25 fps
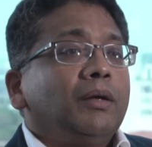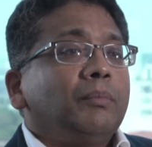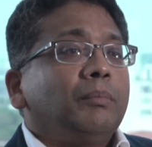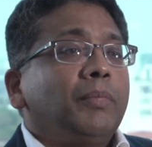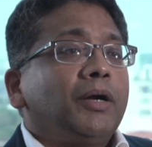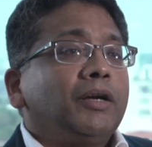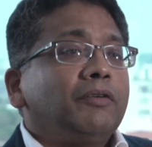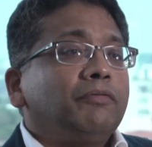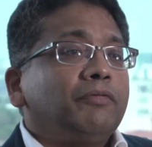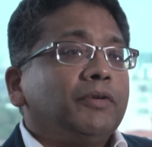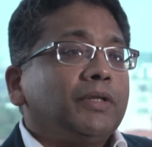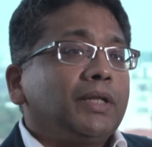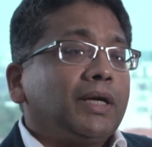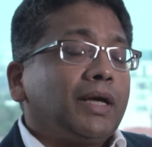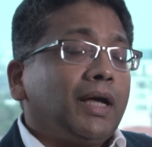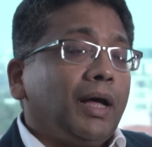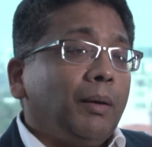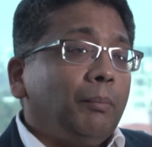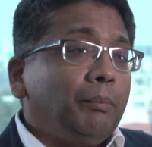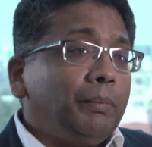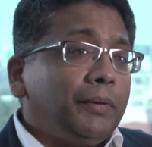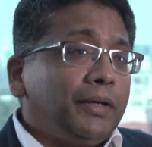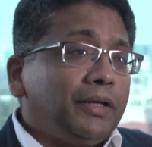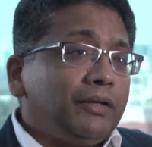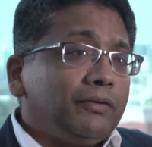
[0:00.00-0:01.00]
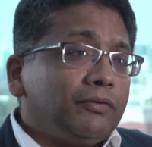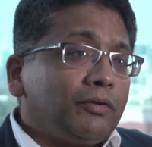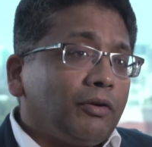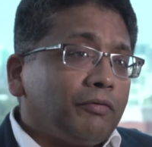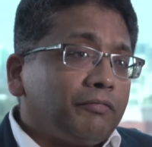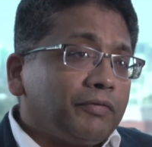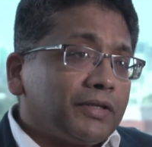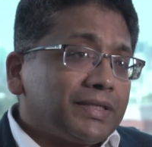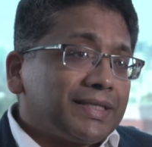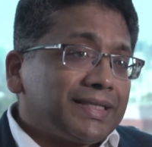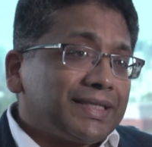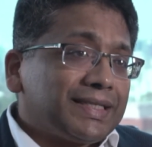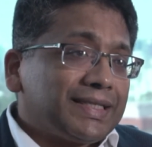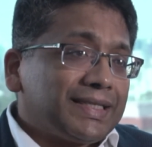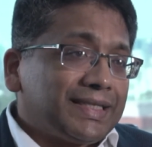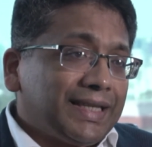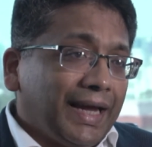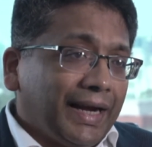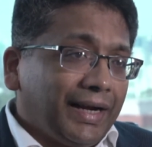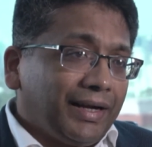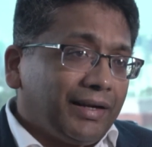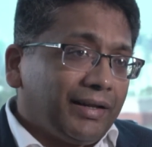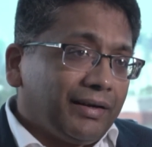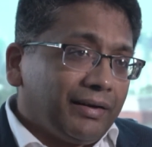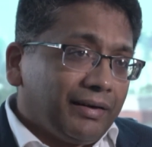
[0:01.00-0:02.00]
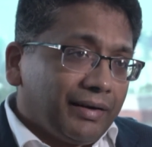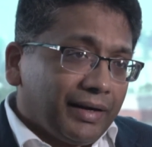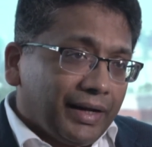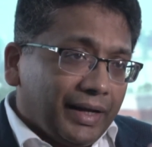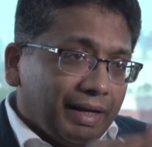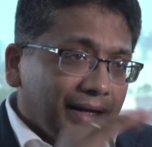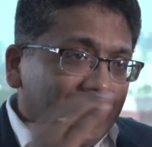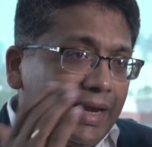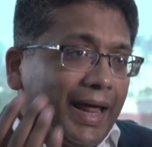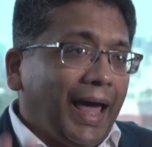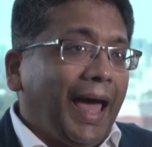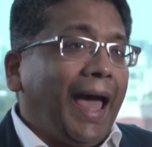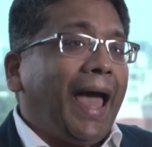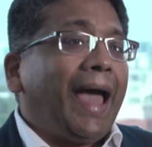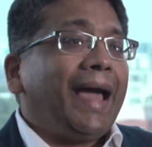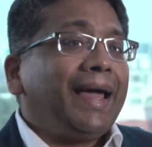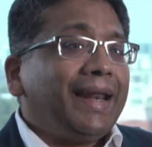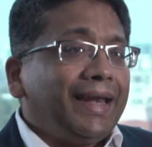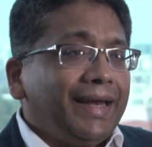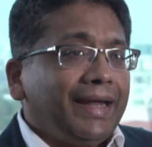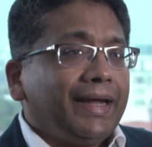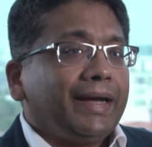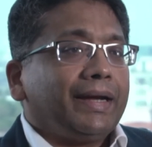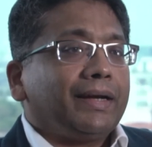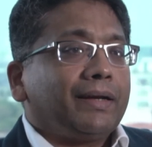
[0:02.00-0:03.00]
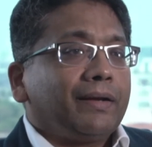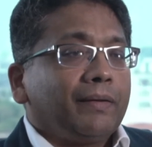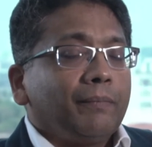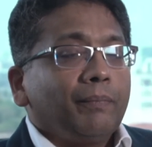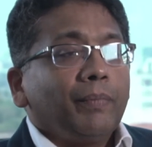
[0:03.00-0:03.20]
but for the companies of a sector in aggregate,